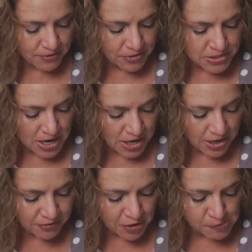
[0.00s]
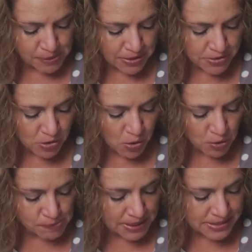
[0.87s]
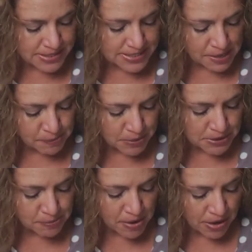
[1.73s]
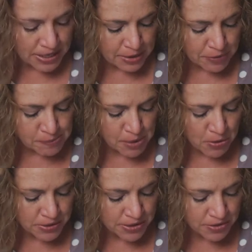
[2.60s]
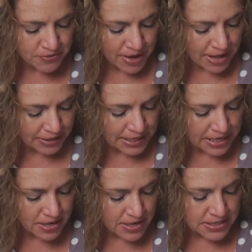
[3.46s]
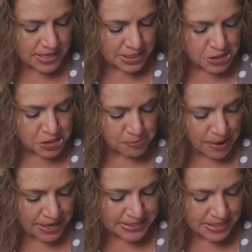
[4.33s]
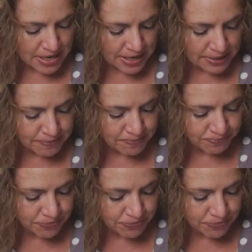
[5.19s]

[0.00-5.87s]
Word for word: photographer Bill Coleman stumbled upon a remote little valley touched by time,